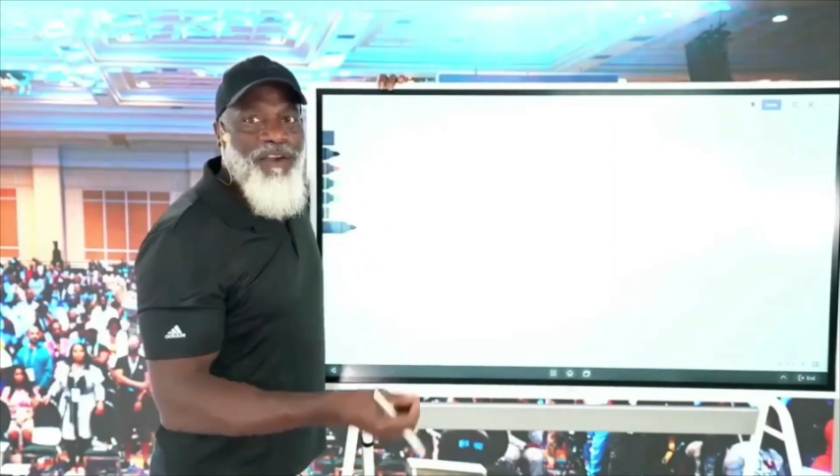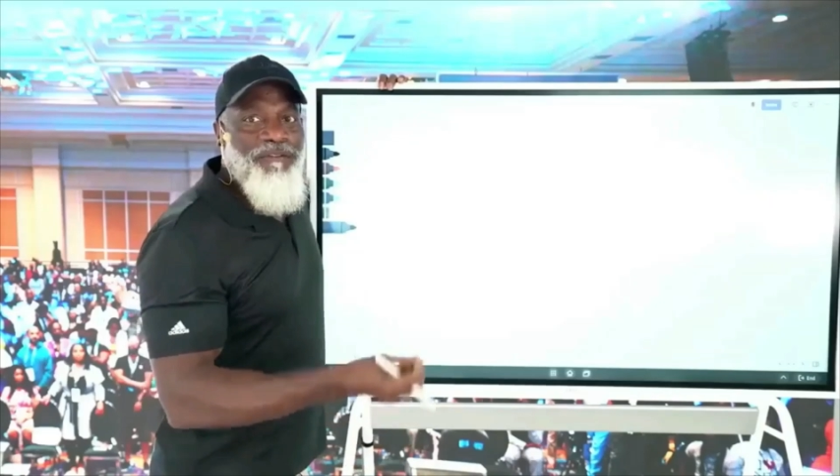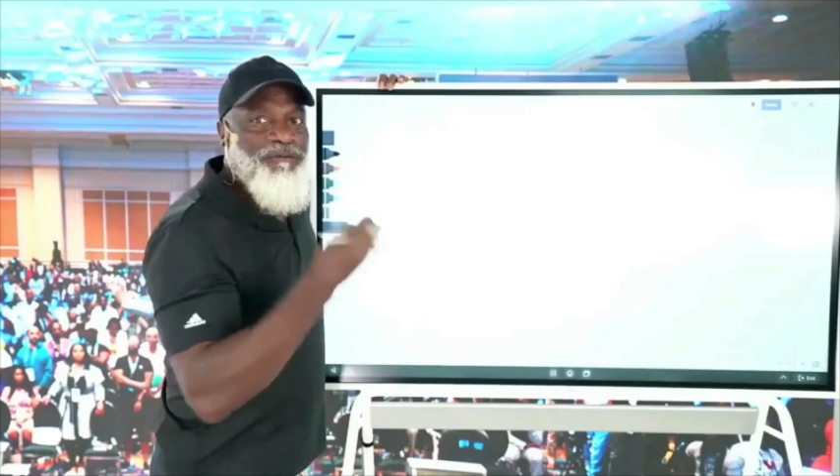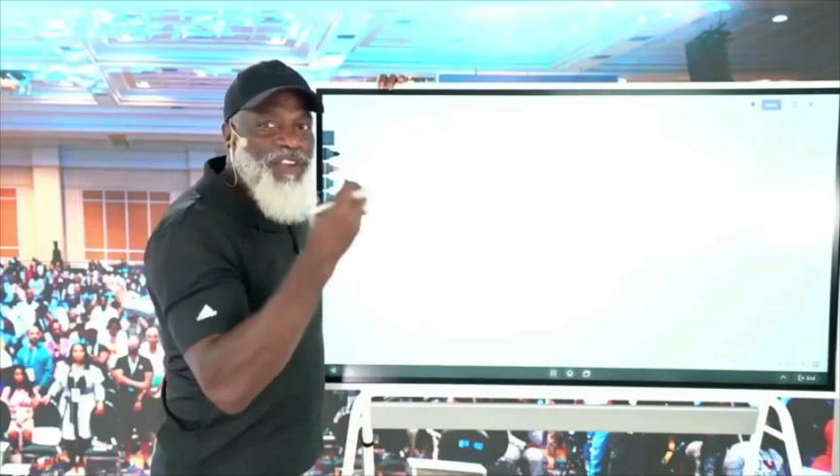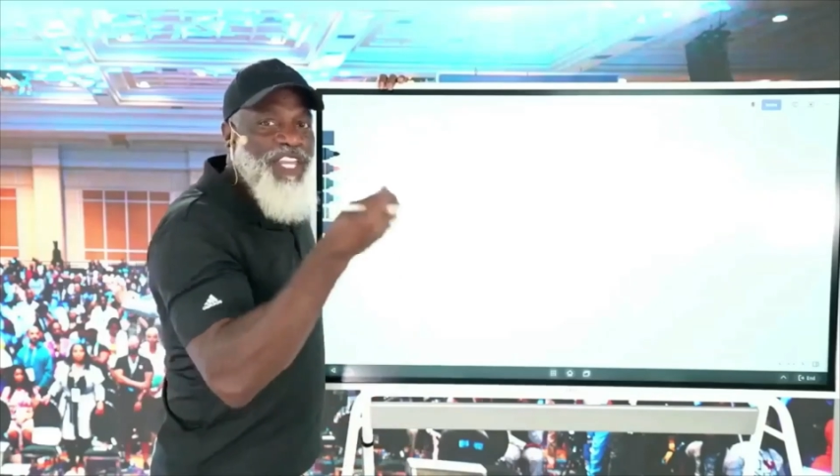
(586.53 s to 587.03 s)

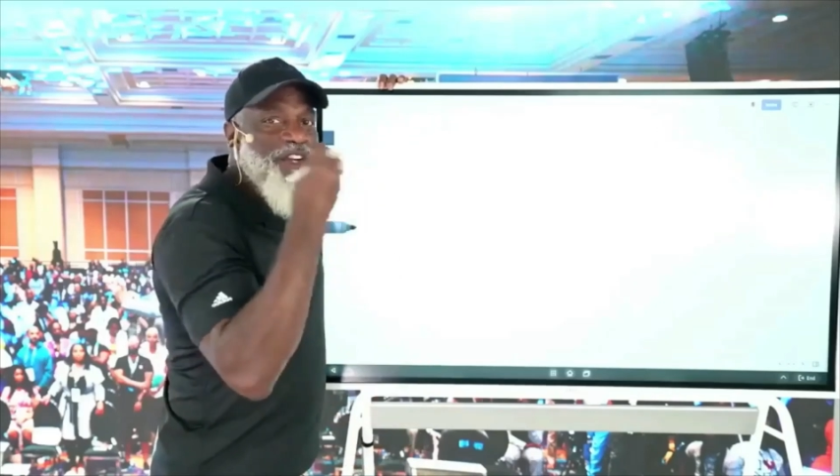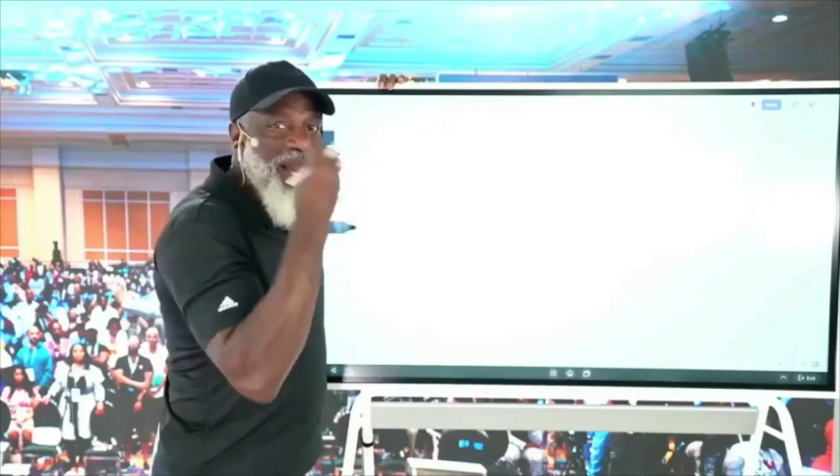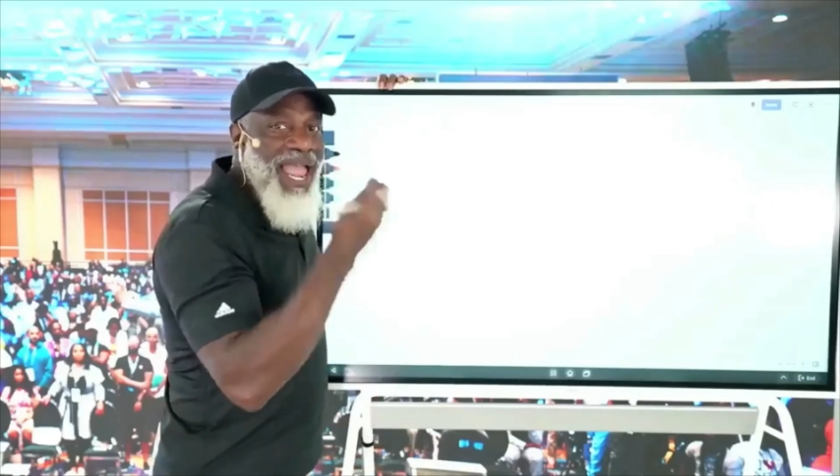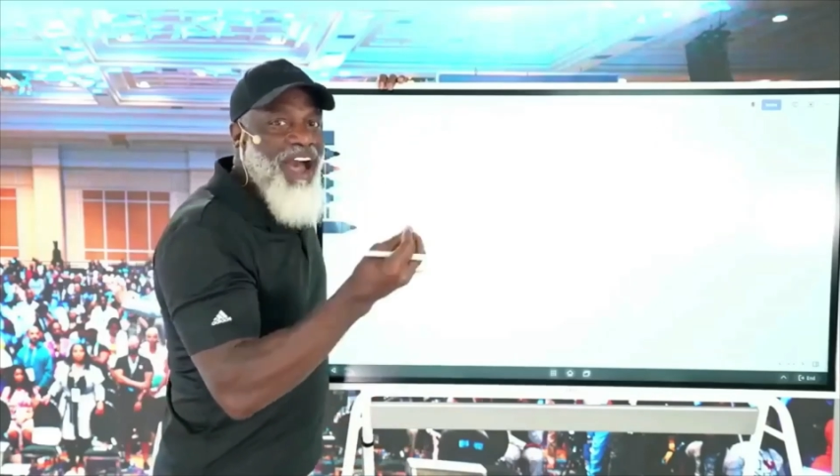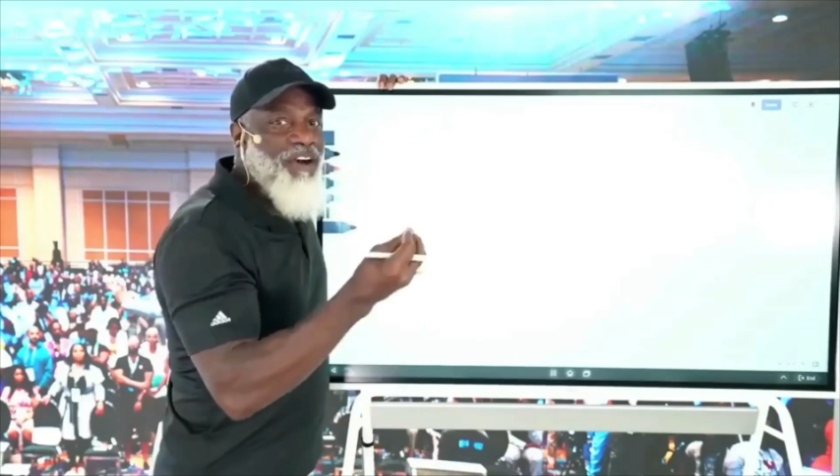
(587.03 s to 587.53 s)
Figure
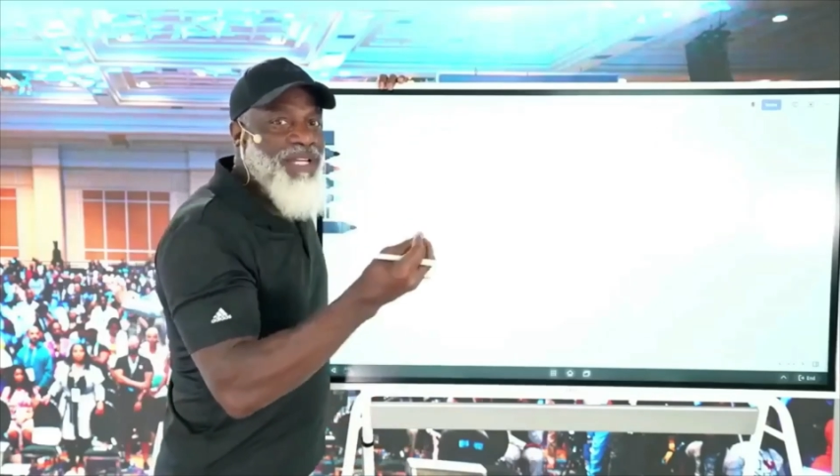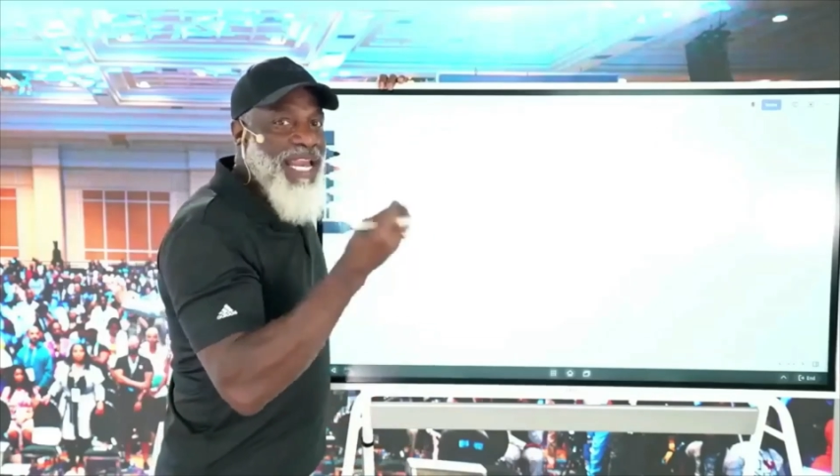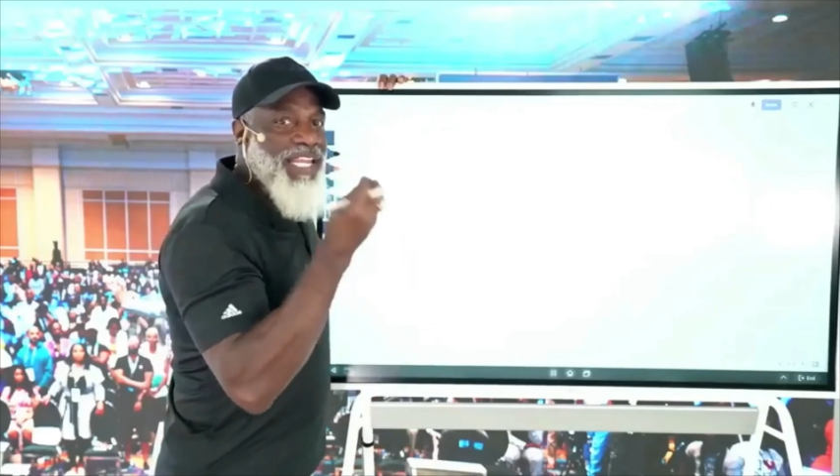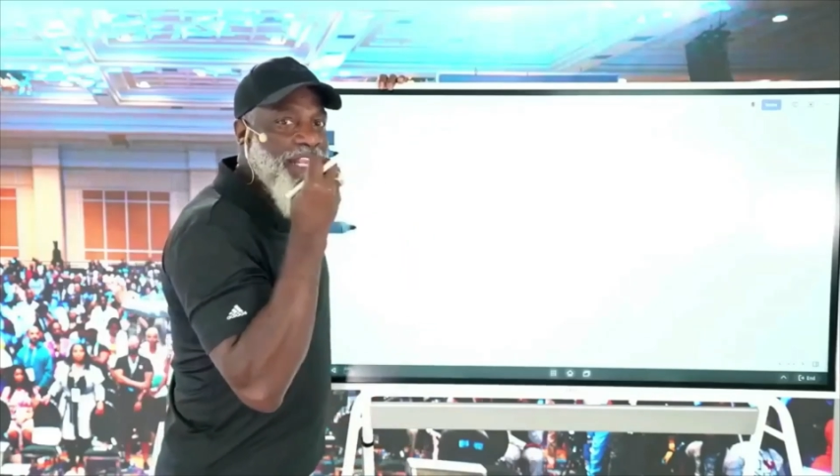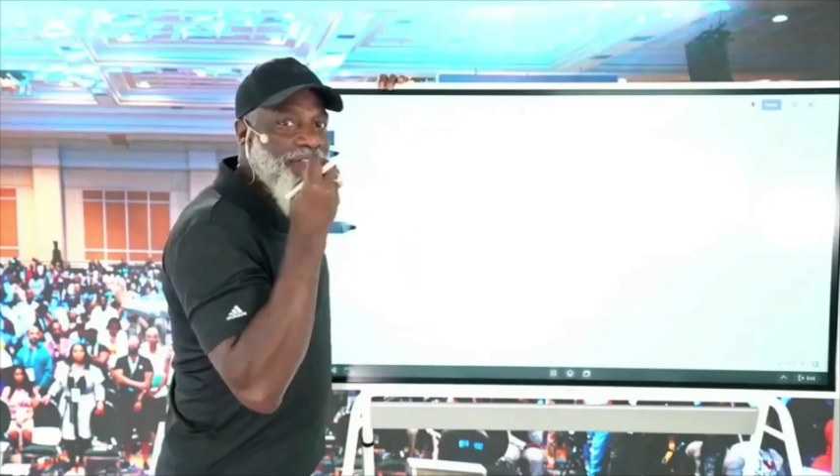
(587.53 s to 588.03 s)
out how to
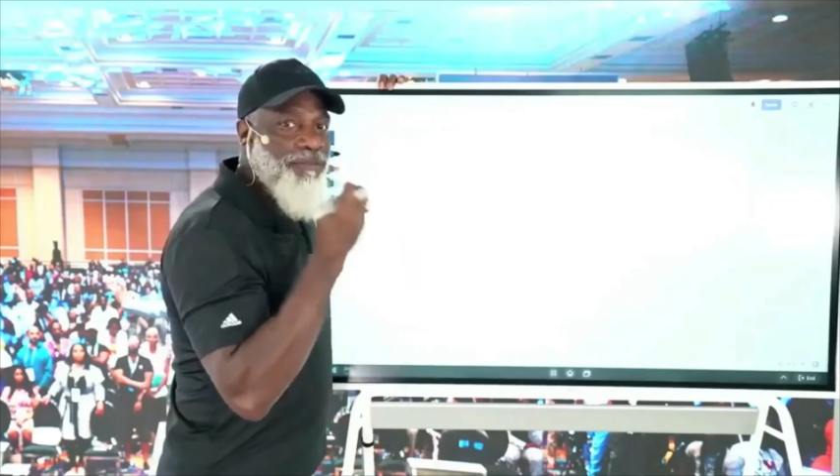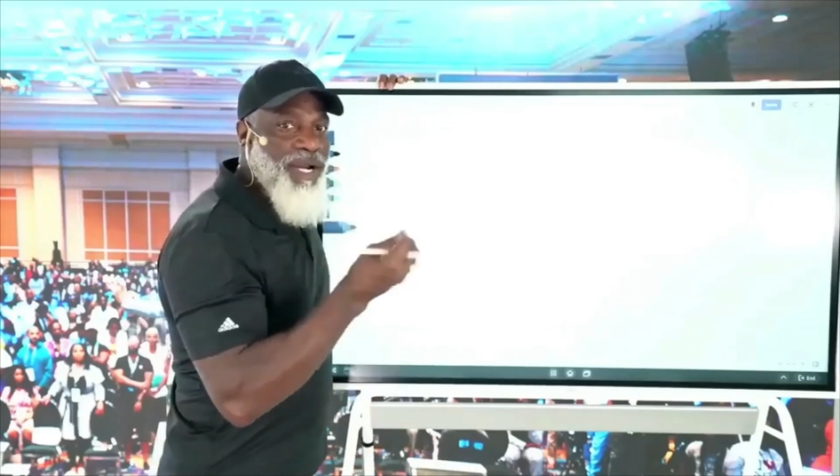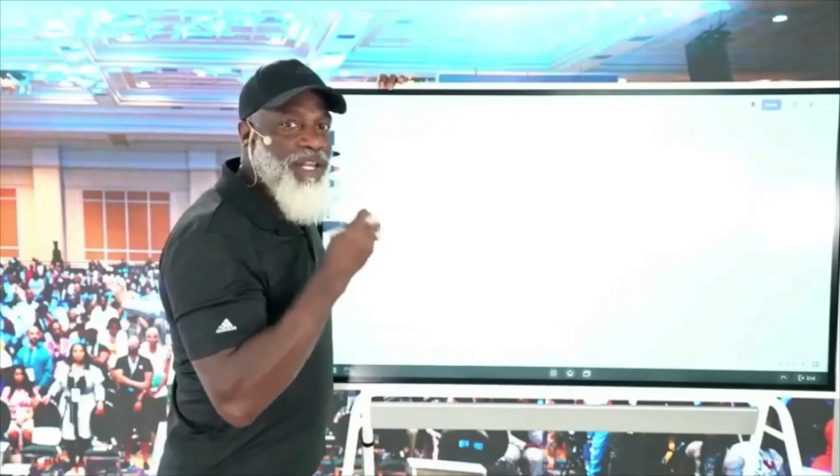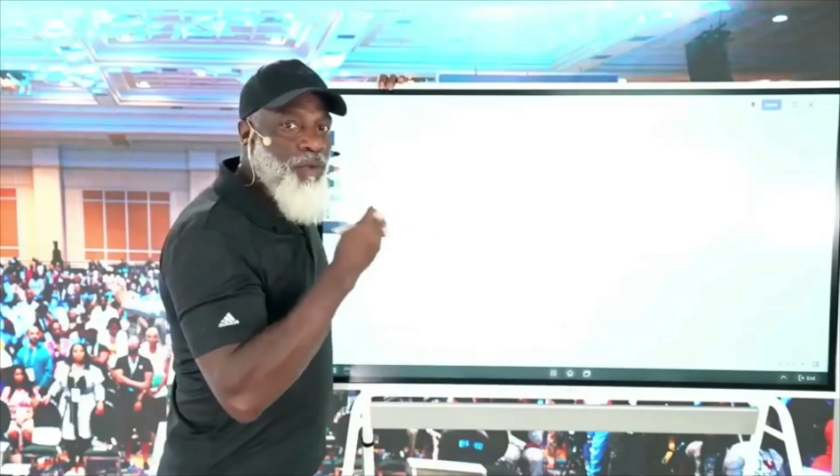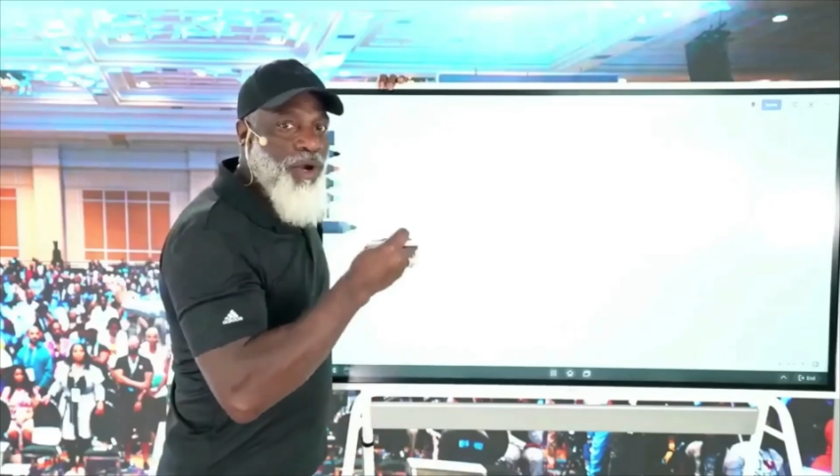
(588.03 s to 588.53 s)
get your money
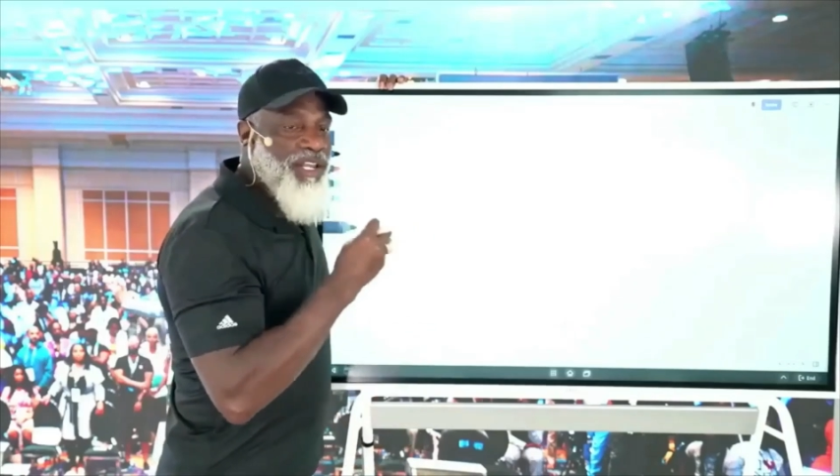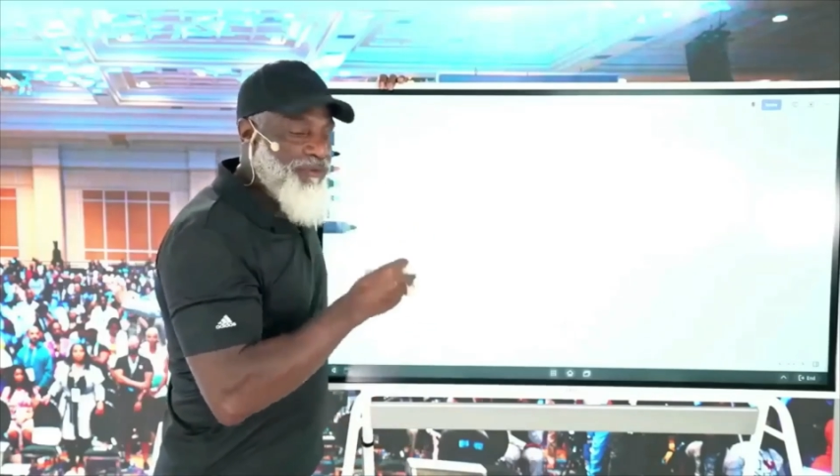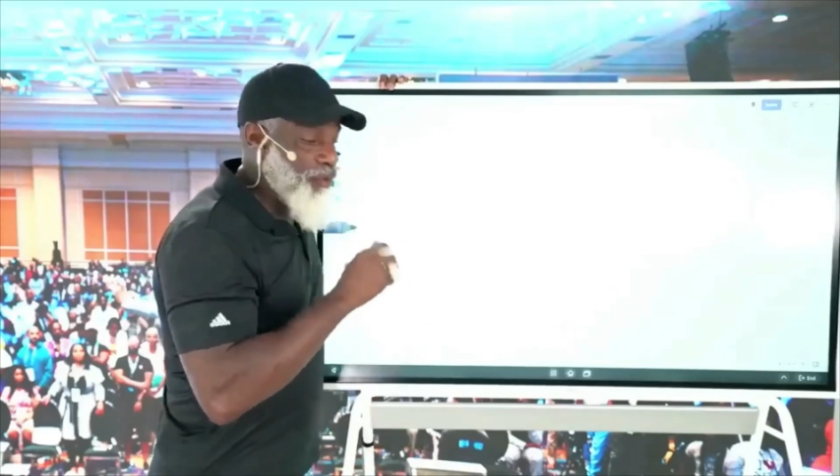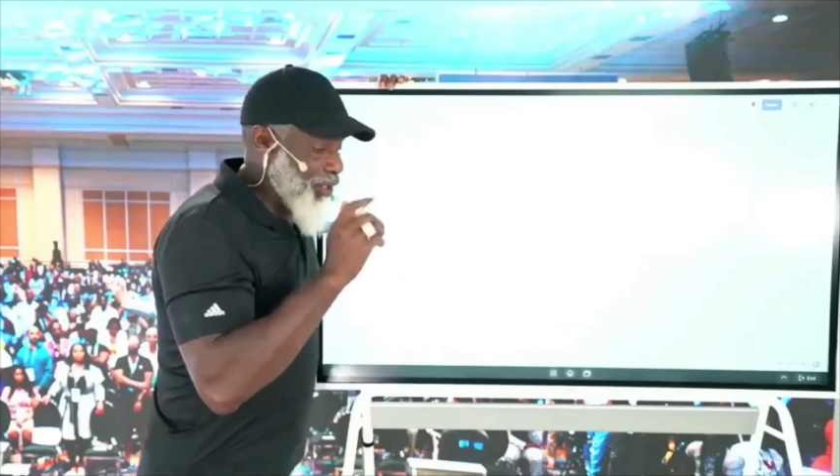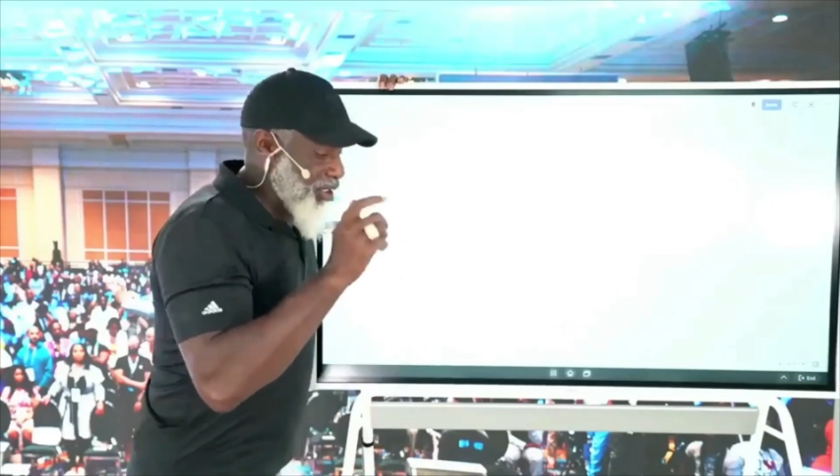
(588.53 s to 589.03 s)
working for you, because I've